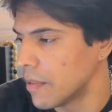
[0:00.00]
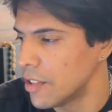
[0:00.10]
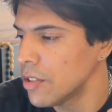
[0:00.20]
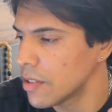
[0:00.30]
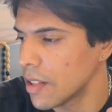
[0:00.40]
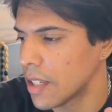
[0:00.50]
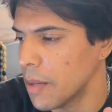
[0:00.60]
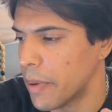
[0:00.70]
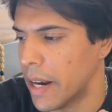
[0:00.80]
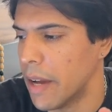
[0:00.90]
Just
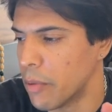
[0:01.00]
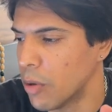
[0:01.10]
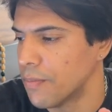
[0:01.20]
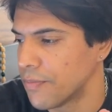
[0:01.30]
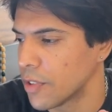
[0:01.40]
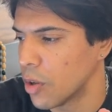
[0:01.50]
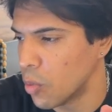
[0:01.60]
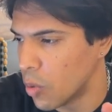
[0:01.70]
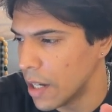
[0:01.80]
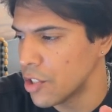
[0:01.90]
keep an eye, bro.
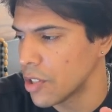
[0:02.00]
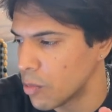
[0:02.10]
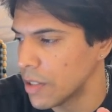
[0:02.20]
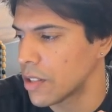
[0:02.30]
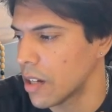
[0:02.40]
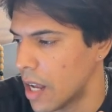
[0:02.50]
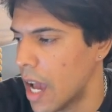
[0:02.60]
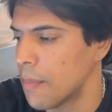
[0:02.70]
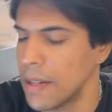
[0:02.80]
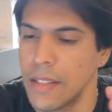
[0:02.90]
Watch what's gonna
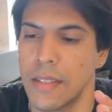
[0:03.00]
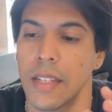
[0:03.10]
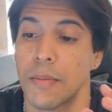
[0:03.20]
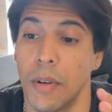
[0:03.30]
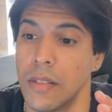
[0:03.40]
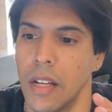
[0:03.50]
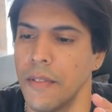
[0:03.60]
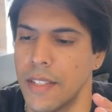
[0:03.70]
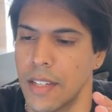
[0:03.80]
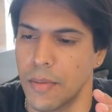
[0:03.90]
happen 6 months, not
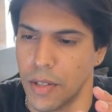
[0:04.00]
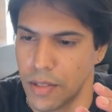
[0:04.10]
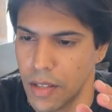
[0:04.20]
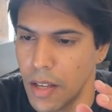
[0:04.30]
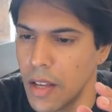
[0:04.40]
even 6 months.